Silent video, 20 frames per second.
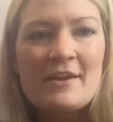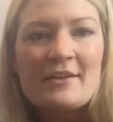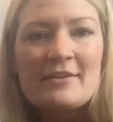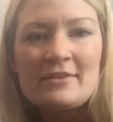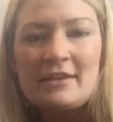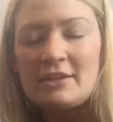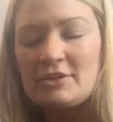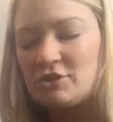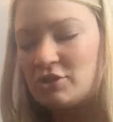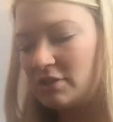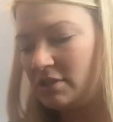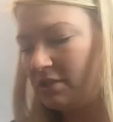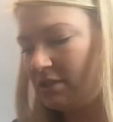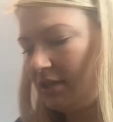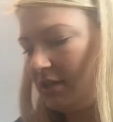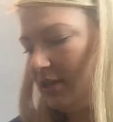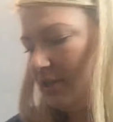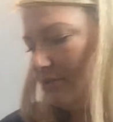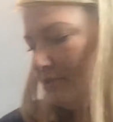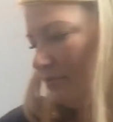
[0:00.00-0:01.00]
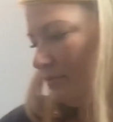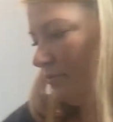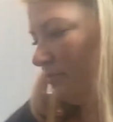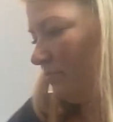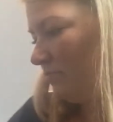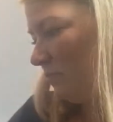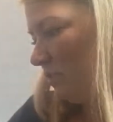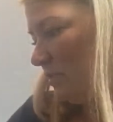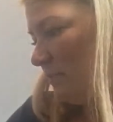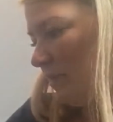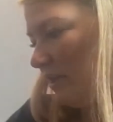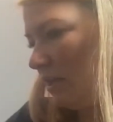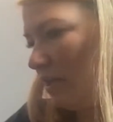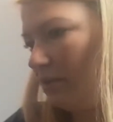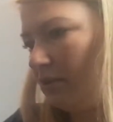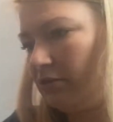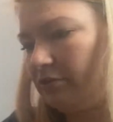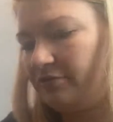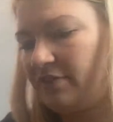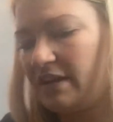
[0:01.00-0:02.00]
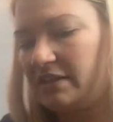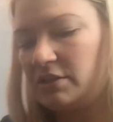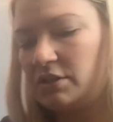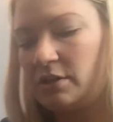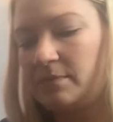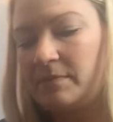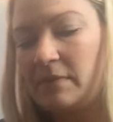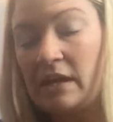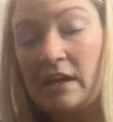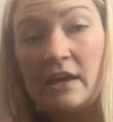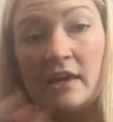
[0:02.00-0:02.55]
That's just to make it a little faster.